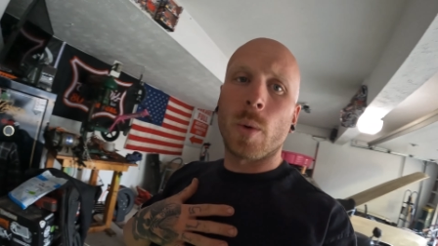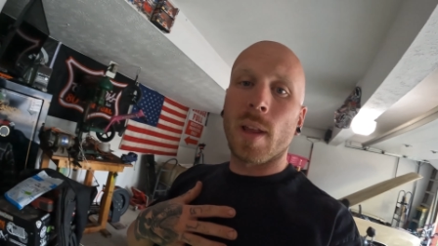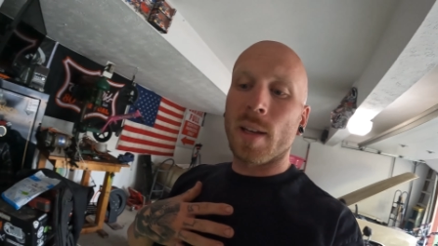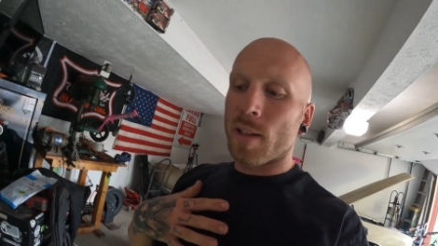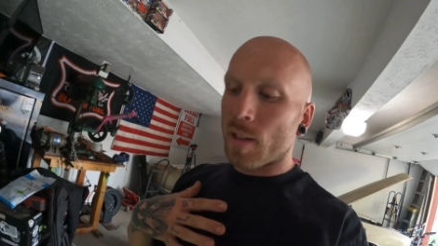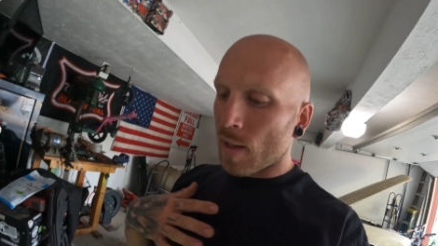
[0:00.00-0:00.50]

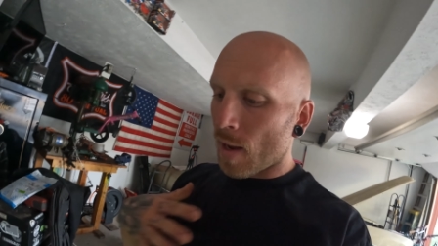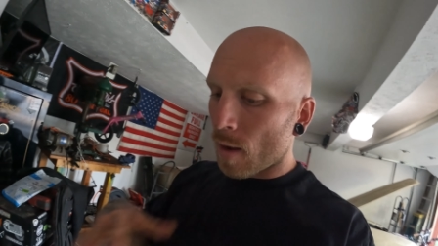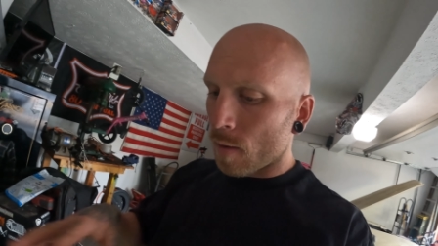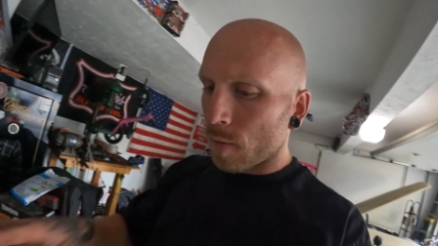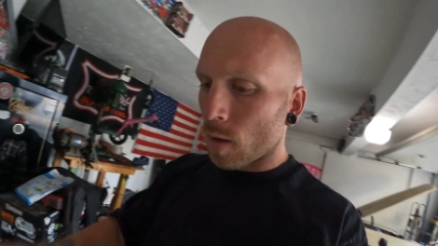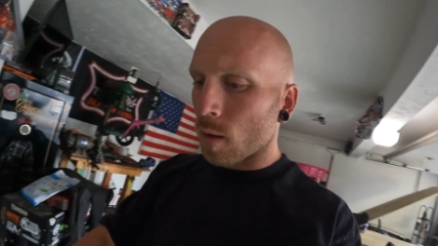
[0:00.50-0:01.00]
Well, I did
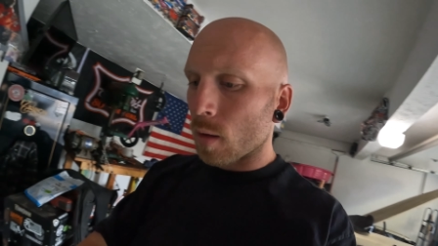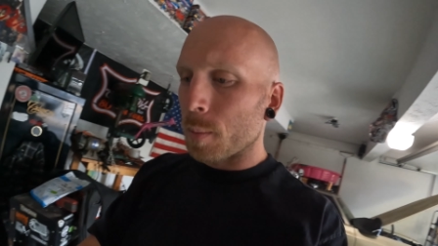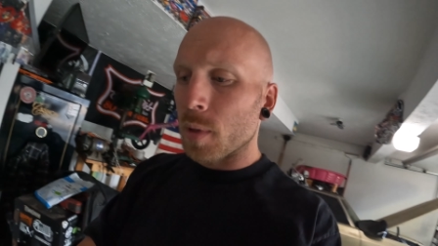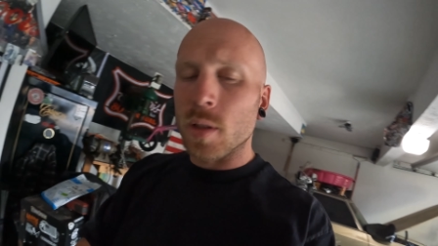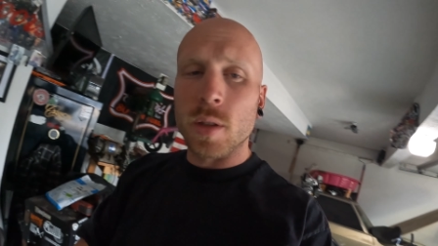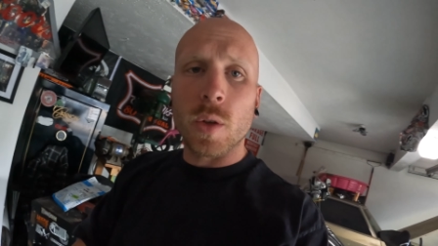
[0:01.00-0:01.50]
that, found a
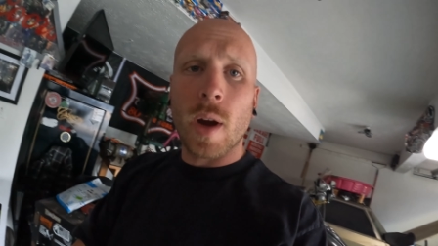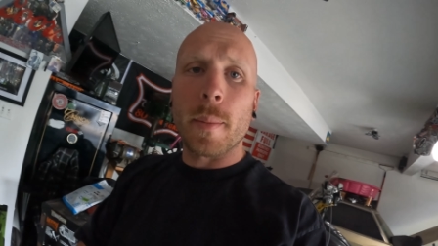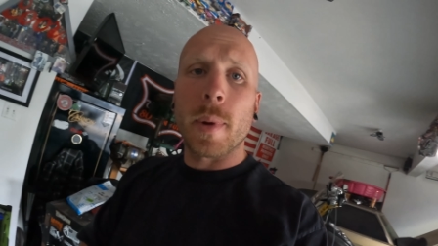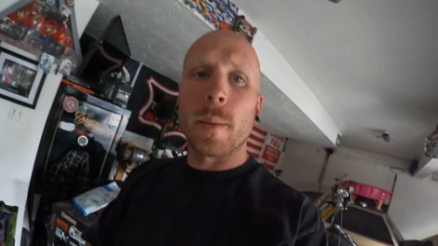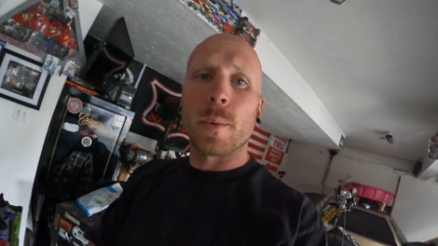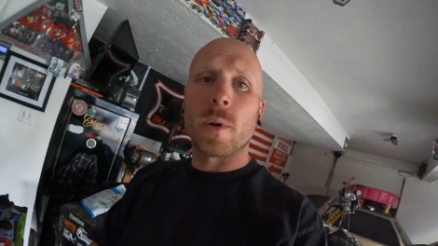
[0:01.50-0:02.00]
little piece of
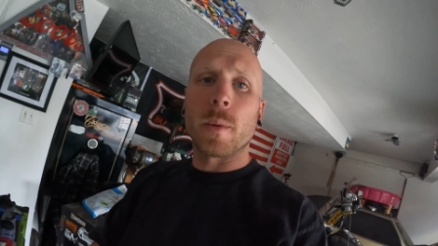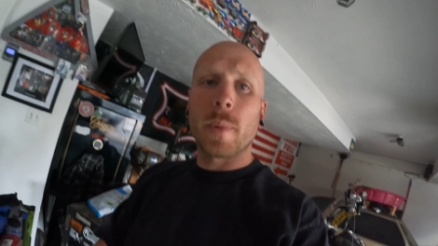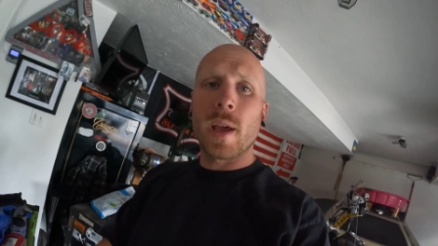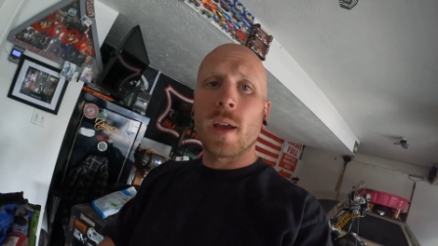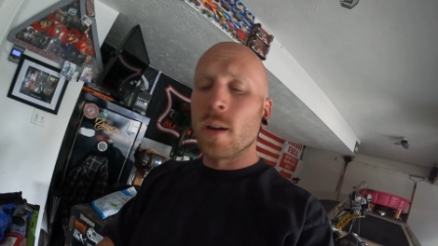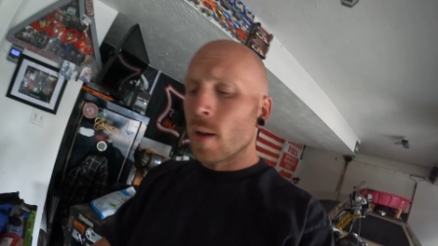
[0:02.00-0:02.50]
scrap paper and a
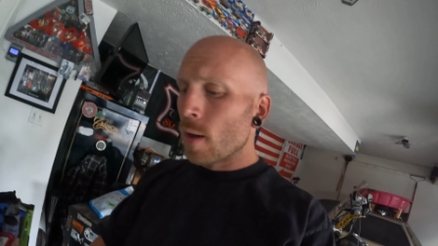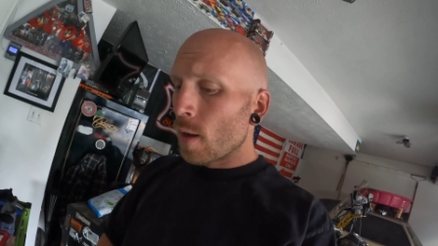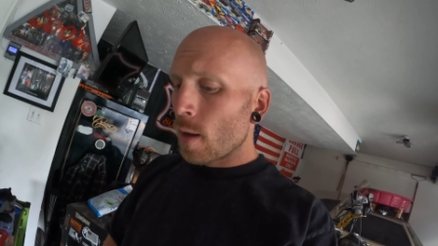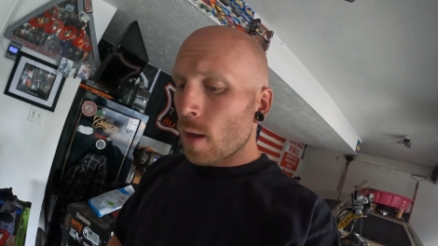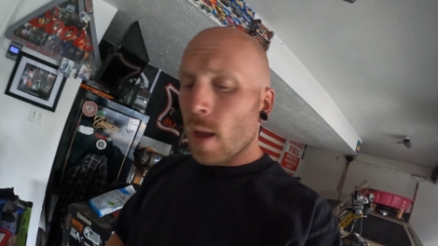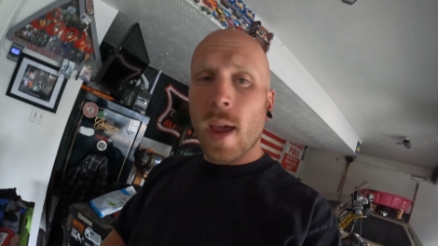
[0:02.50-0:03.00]
pen,
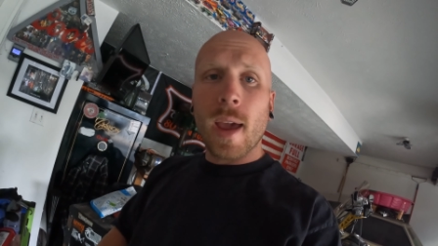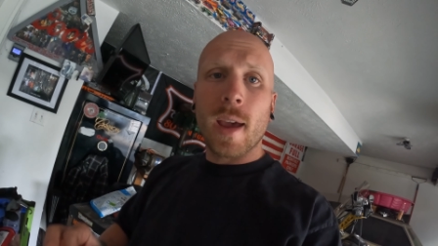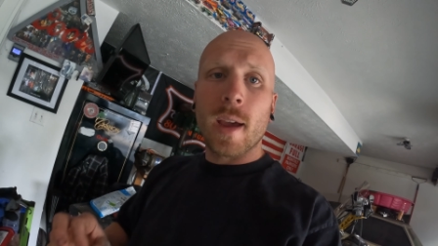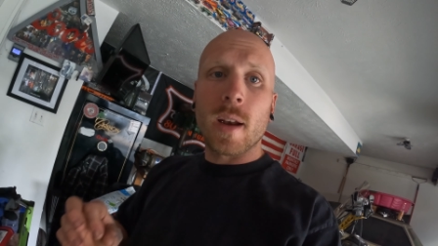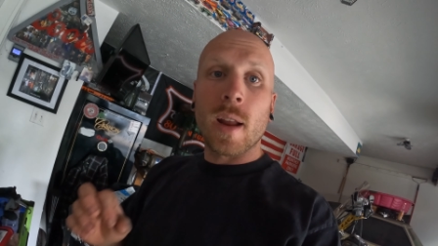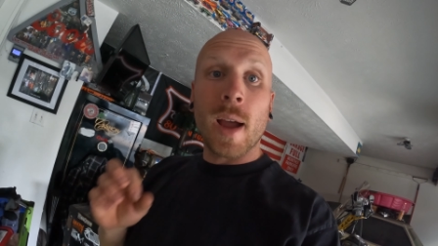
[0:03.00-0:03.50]

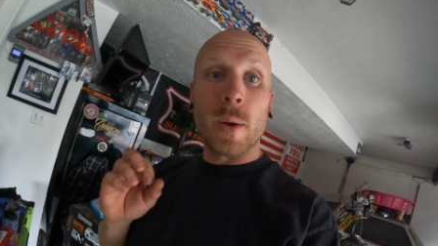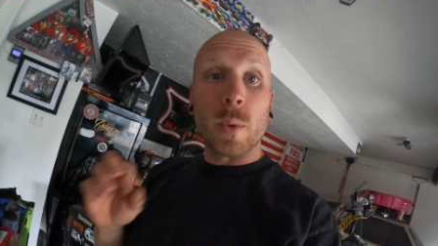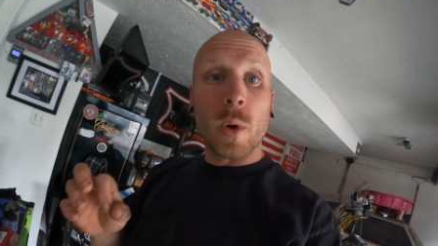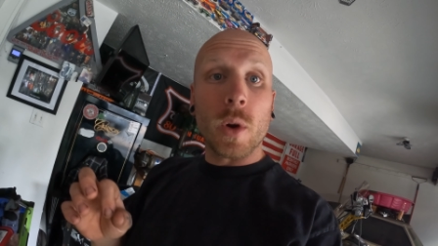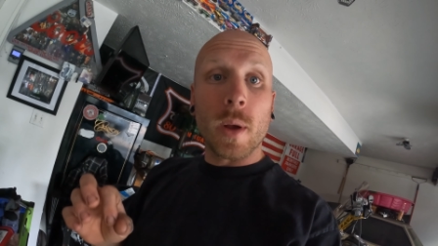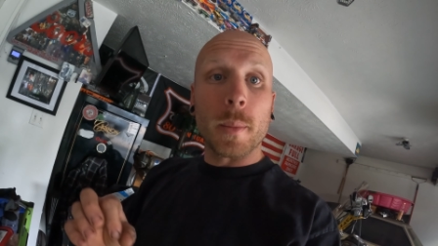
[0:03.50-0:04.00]
and I
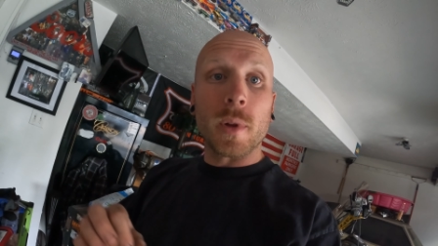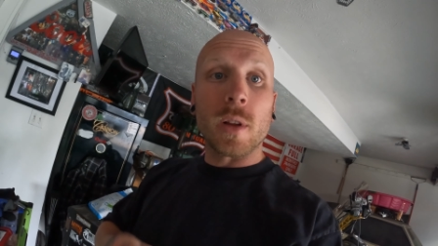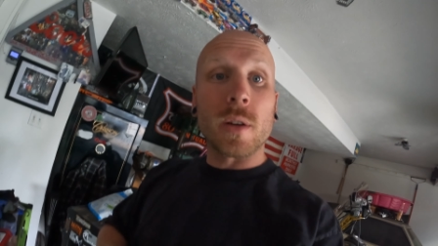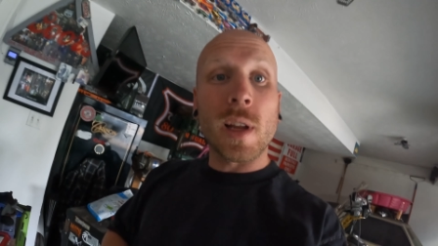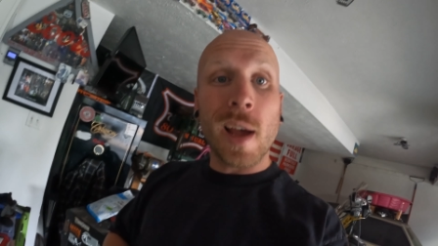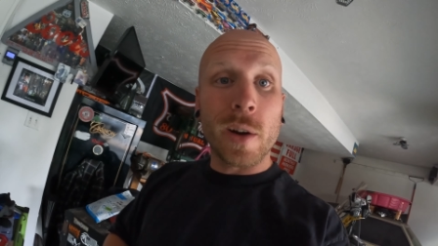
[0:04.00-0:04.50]
wrote up a
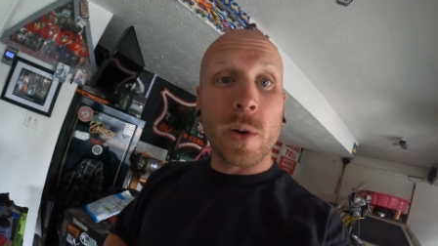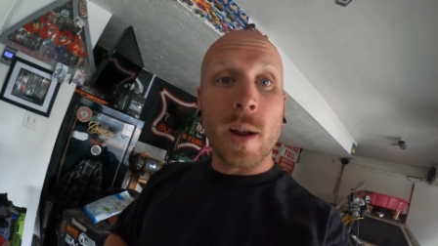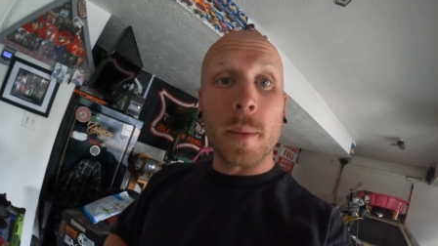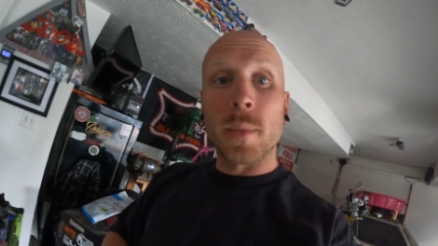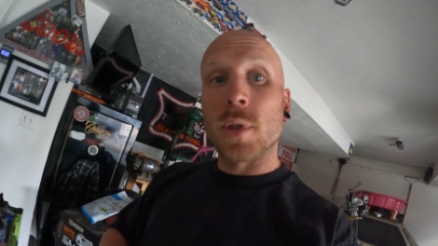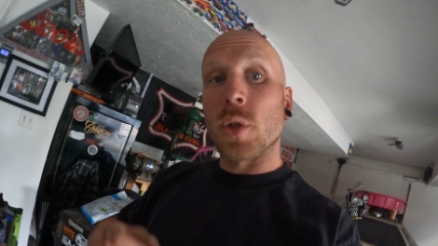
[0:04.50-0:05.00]
little
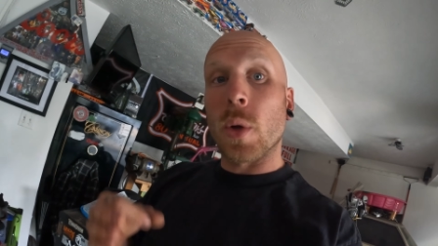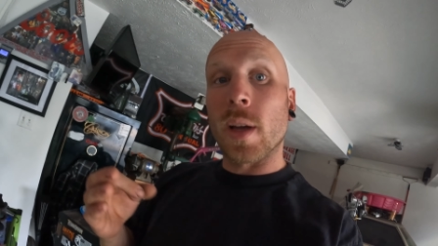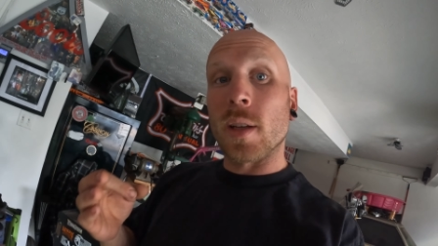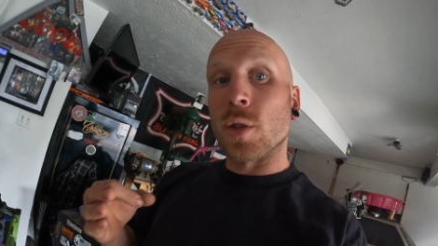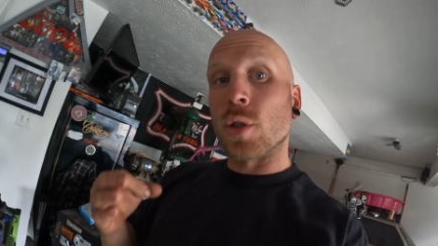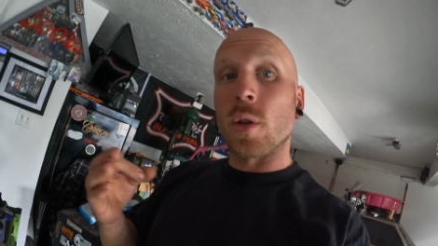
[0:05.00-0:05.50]
diagram so I
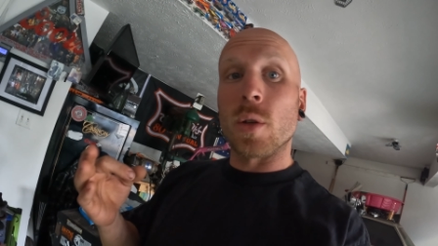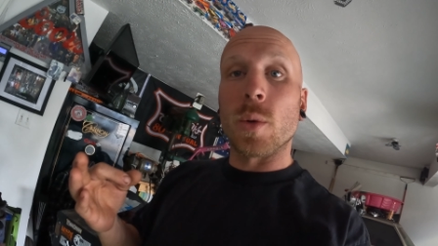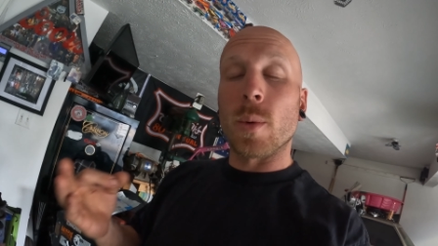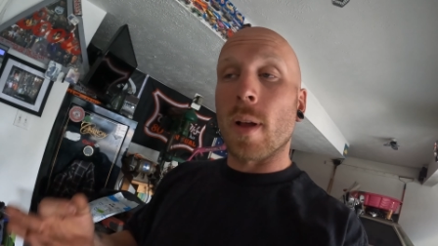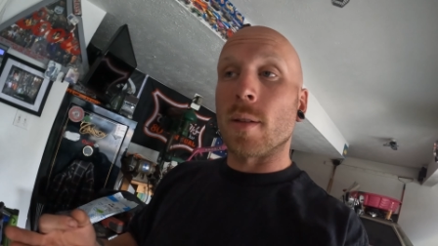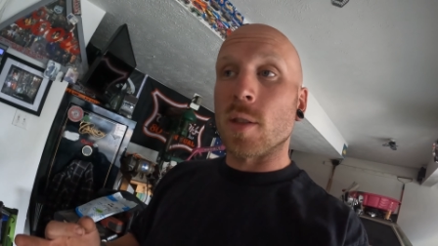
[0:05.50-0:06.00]
can show
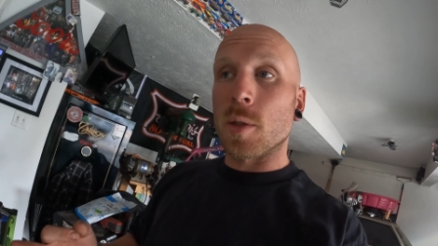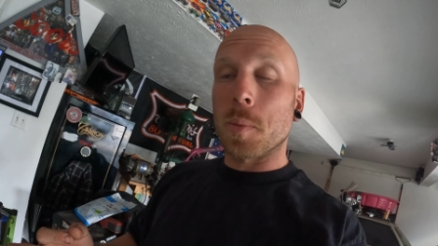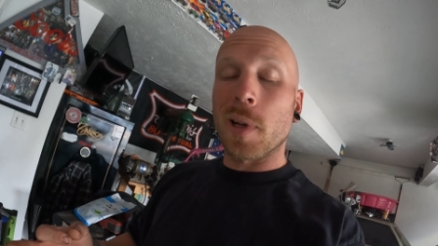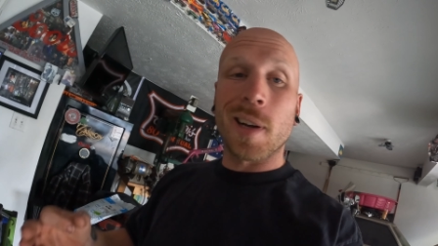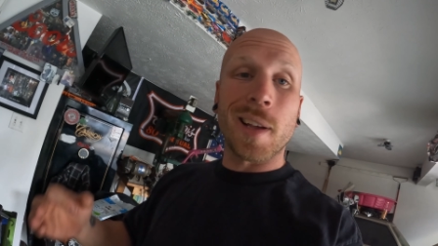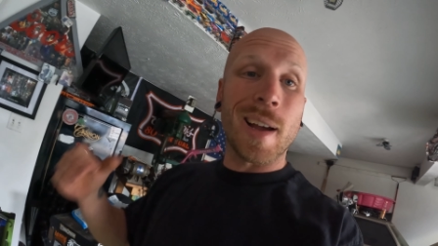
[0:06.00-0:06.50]
you what I was
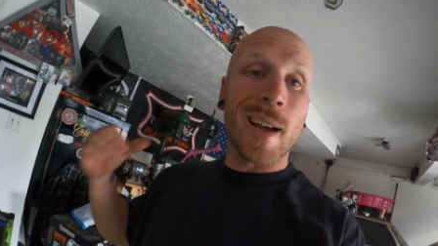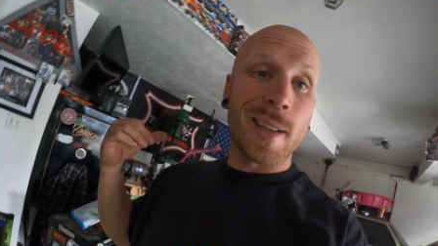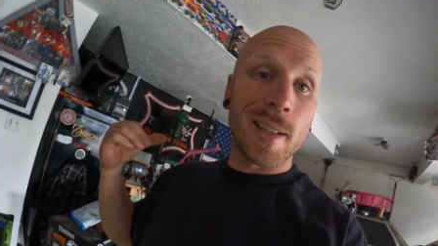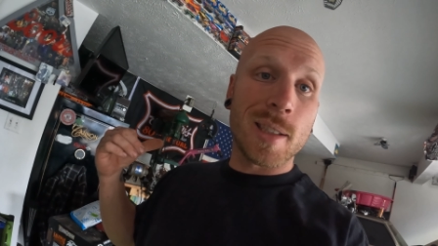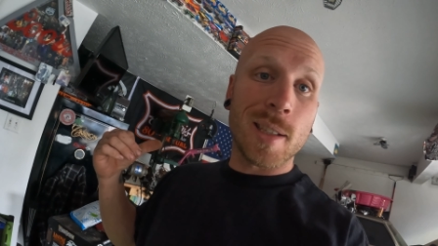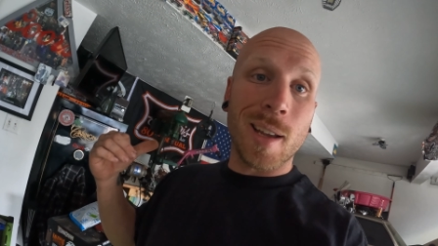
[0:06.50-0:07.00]
explaining. I
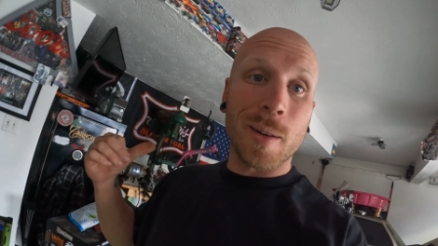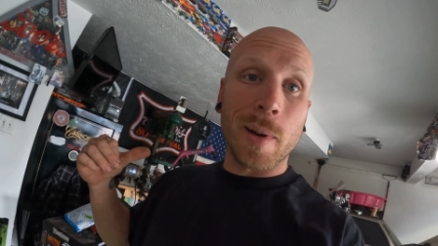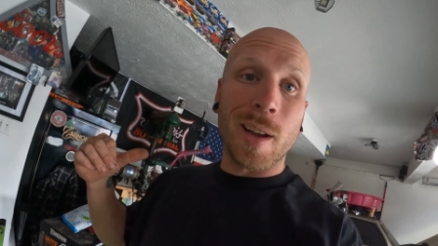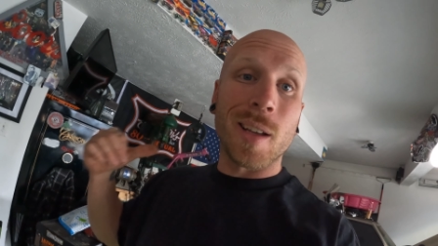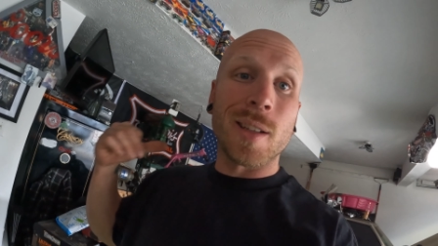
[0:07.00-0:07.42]
did say it right.